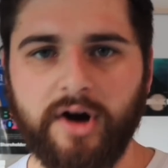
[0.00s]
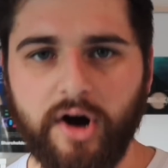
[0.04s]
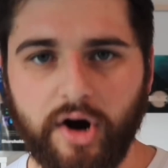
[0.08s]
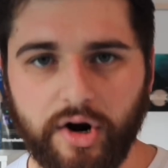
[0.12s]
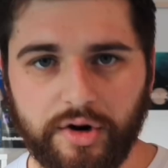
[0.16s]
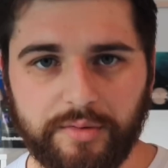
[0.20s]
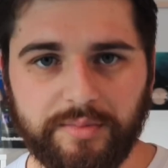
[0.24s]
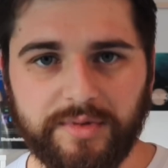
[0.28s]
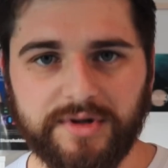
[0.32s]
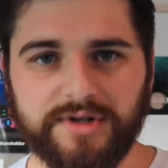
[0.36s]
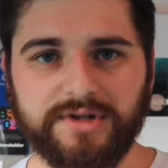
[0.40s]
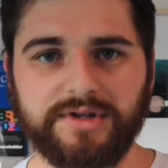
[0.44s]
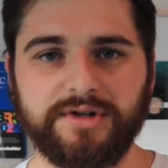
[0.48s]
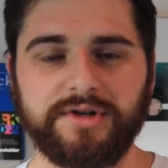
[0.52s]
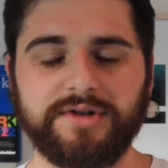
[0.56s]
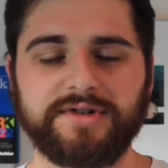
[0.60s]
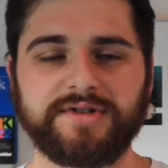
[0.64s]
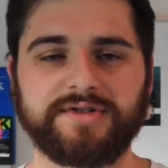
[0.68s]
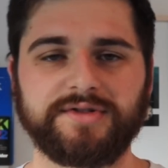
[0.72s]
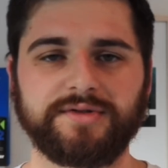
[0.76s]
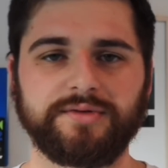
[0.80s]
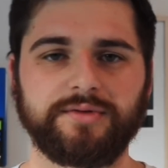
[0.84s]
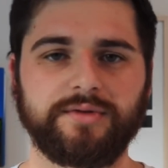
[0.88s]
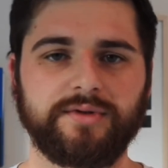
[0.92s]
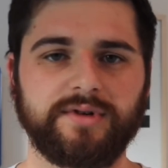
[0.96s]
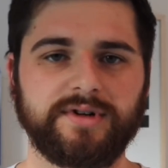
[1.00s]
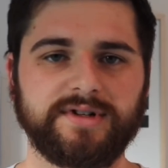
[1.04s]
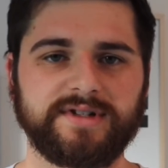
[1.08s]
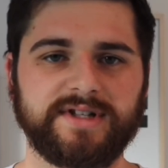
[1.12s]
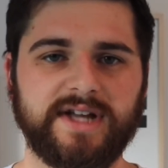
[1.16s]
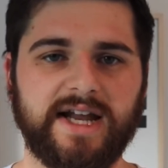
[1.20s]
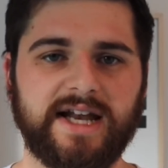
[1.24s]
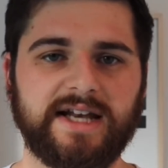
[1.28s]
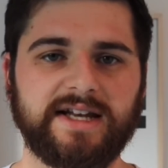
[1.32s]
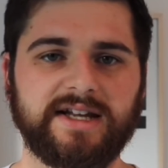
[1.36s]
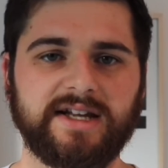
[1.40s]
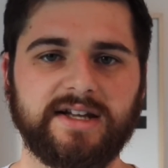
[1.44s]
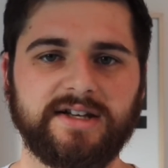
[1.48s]
open new stores,
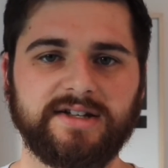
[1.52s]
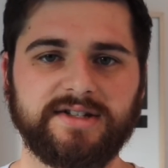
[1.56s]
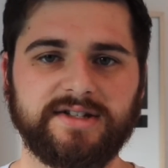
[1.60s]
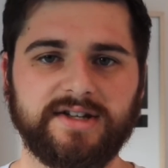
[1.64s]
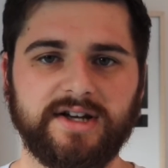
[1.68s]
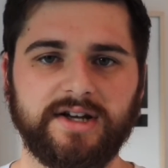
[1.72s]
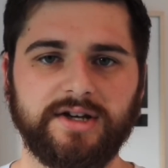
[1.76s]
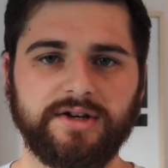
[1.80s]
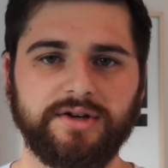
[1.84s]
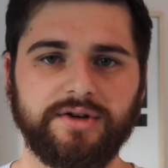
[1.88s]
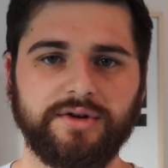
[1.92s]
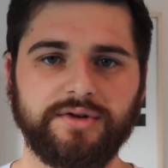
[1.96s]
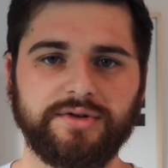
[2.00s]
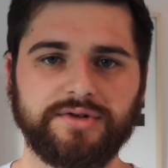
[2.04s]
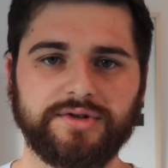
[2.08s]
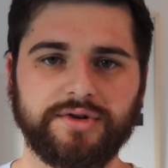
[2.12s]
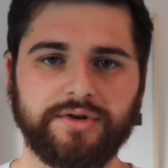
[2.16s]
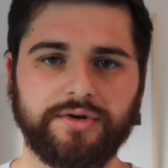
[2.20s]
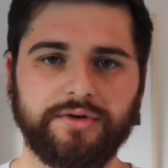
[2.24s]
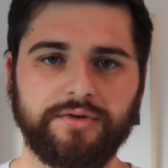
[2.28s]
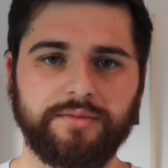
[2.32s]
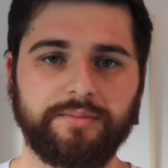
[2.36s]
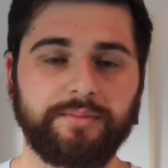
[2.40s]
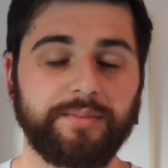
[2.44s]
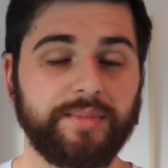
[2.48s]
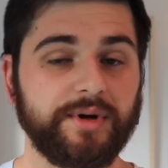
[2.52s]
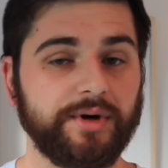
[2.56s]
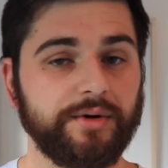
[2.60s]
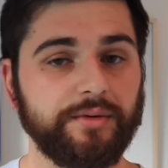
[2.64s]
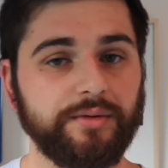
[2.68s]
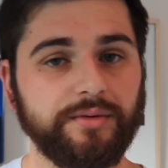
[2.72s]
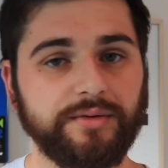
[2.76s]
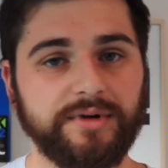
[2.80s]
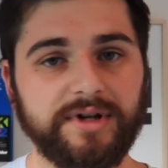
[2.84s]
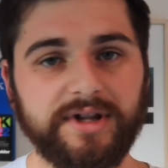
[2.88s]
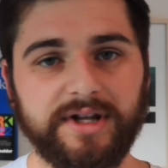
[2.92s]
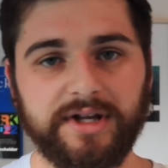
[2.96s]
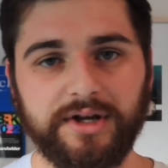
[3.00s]
and continue to
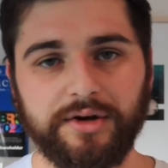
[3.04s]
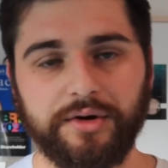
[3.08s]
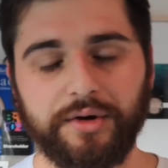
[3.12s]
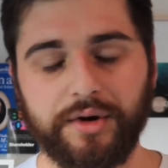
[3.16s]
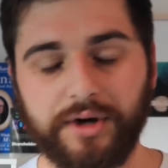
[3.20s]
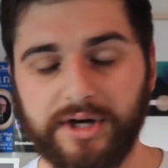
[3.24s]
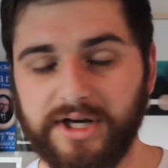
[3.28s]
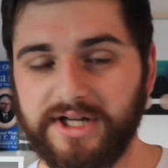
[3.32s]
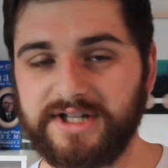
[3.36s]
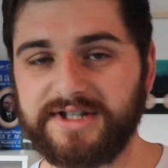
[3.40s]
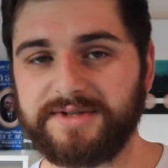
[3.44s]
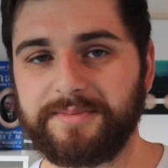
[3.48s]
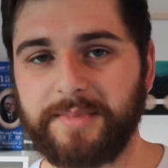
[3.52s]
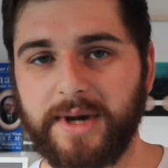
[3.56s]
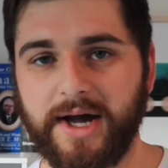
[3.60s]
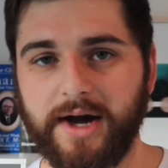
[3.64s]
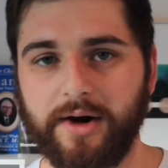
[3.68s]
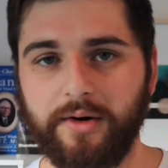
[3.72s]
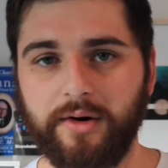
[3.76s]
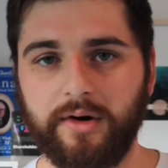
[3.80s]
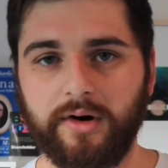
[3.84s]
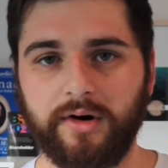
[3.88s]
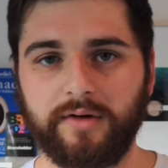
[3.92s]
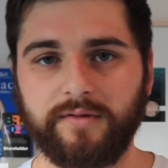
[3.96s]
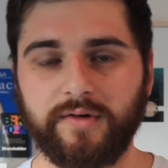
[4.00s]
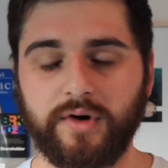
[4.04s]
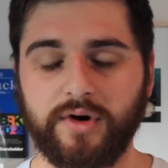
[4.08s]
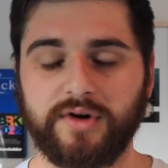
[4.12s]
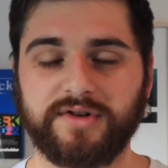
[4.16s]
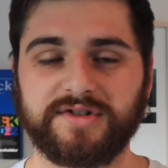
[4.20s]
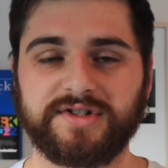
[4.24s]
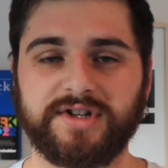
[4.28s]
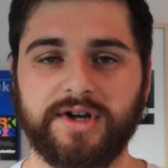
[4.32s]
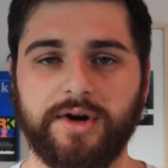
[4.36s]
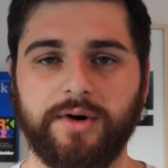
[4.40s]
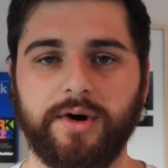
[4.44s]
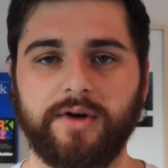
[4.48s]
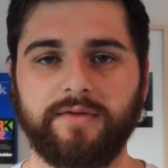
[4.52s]
build the earnings power of
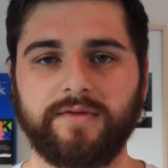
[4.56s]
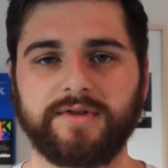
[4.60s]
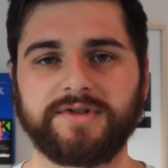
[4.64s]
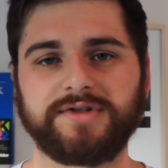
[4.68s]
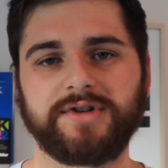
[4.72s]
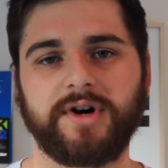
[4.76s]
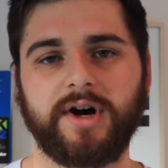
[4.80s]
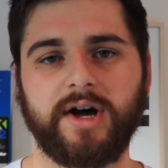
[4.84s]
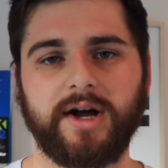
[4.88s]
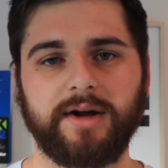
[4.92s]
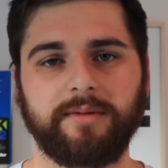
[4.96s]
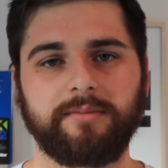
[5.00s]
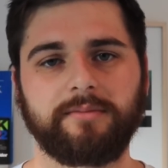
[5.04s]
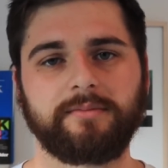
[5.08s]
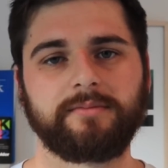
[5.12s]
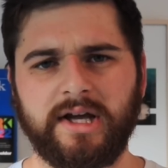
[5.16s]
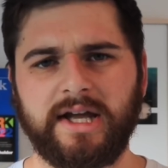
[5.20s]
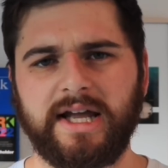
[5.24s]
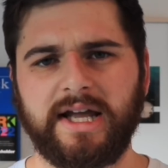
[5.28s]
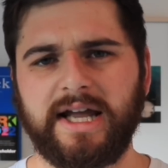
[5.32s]
Costco over time.